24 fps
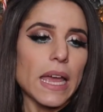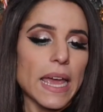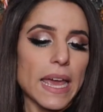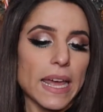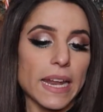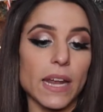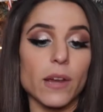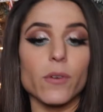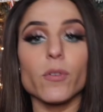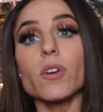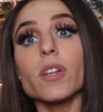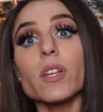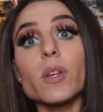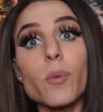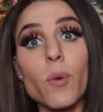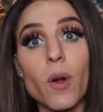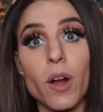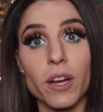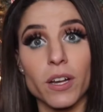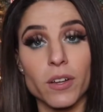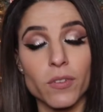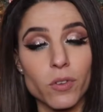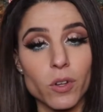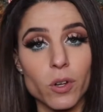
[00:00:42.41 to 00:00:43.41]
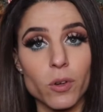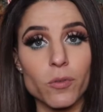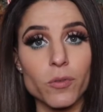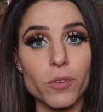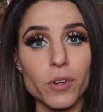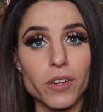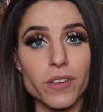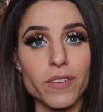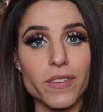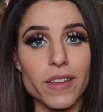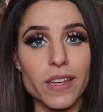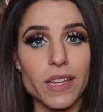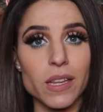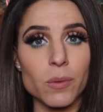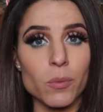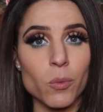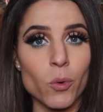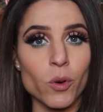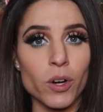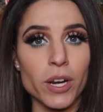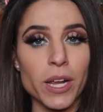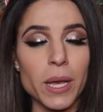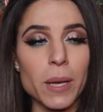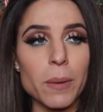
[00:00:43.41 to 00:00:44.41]
And I really wanted to film first thing in the
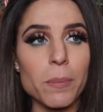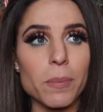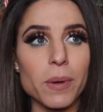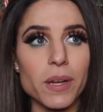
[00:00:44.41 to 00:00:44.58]
morning,